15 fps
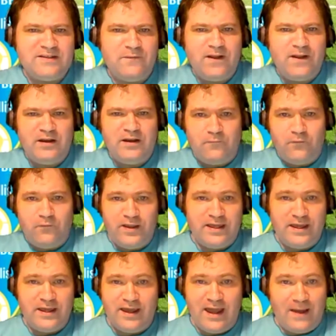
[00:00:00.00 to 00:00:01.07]
defending a free
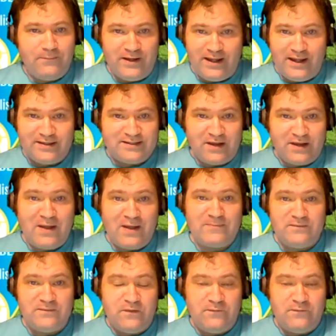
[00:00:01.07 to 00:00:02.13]
kick. It happened against
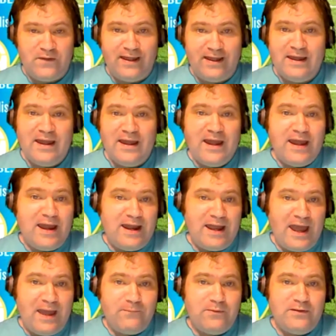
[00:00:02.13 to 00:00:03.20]
Southampton for Villa, and it
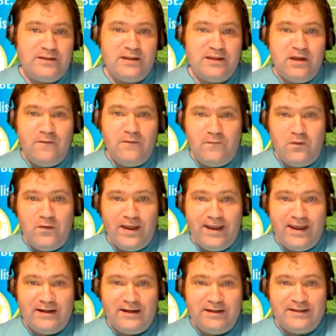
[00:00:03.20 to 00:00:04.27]
happened for
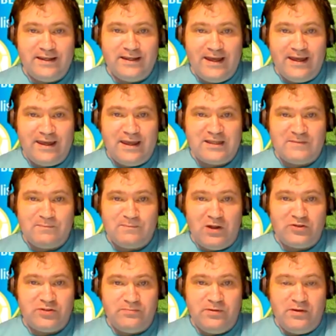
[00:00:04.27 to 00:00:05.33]
England against
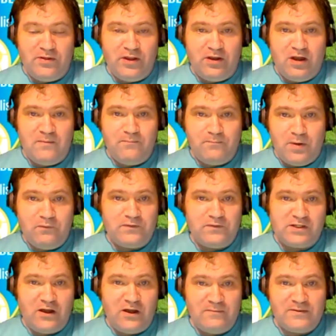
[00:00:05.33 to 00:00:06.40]
Belgium the other night. Both
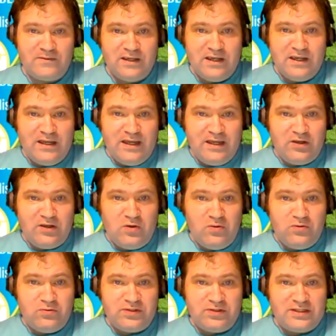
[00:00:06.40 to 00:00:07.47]
times it
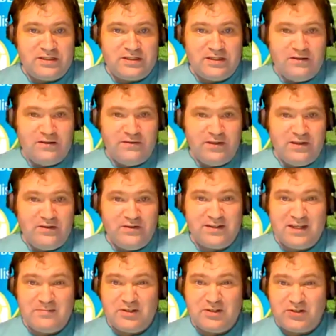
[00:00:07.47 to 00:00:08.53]
caused the other
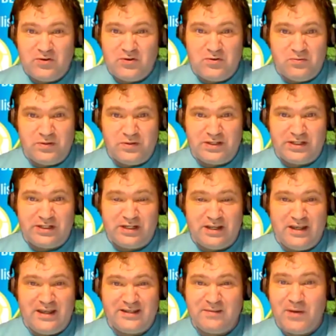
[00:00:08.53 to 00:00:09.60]
team to score, which
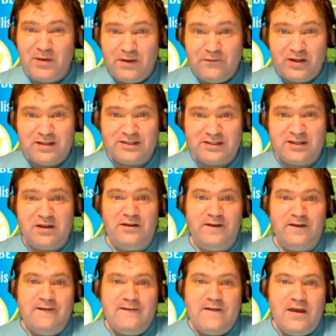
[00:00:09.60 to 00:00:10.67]
is a bit of a concern
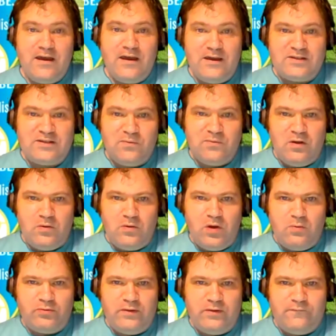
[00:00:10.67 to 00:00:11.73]
as well. I
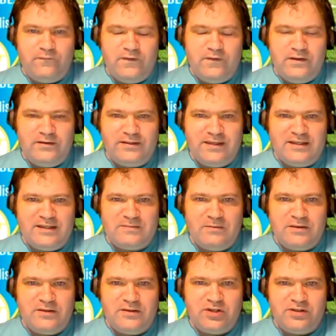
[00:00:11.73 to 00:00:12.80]
wonder if Dean
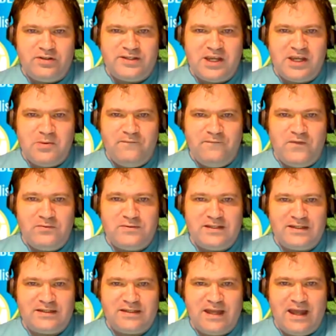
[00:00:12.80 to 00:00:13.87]
Smith and John Terry have
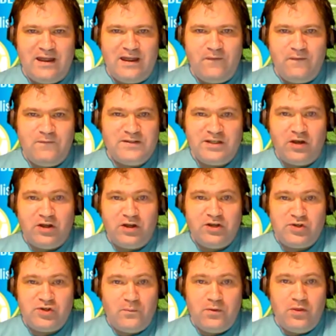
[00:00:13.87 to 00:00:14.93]
noticed that. If he's not going to
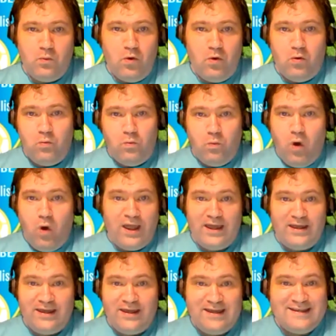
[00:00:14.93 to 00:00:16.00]
jump in the wall,
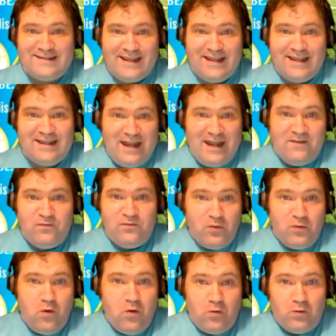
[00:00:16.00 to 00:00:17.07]
why is he in
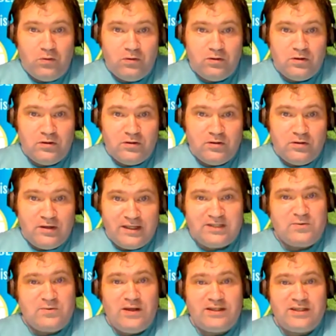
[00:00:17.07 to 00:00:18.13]
the wall?
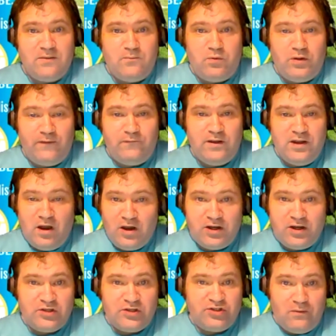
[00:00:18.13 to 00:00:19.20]
It's quite simple. If you're not
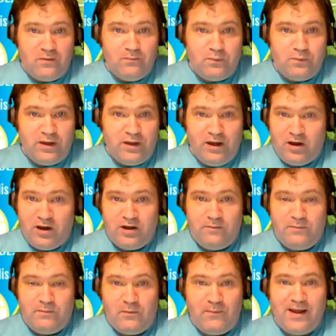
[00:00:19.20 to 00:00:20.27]
going to jump, you're not going
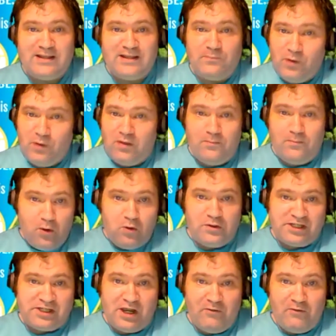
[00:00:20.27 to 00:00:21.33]
to be prepared to block the ball,
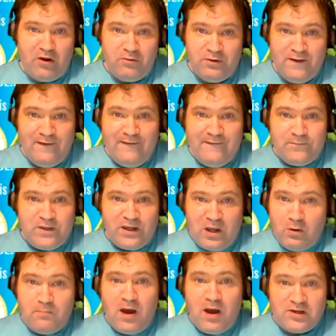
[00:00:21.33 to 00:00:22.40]
Tyrone, then
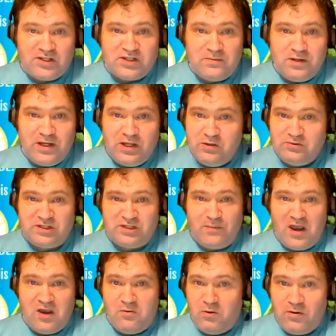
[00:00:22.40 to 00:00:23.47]
go and mark somebody who's
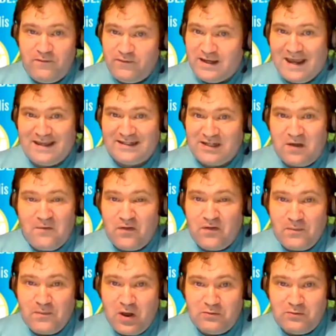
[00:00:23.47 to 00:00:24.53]
spare, or even get yourself on
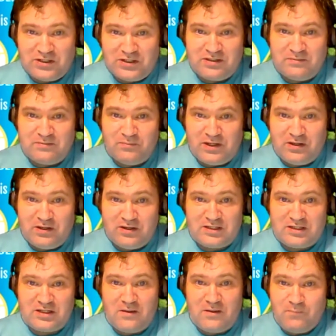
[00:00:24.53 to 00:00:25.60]
the post,
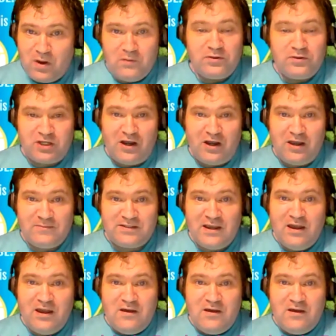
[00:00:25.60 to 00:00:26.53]
because both times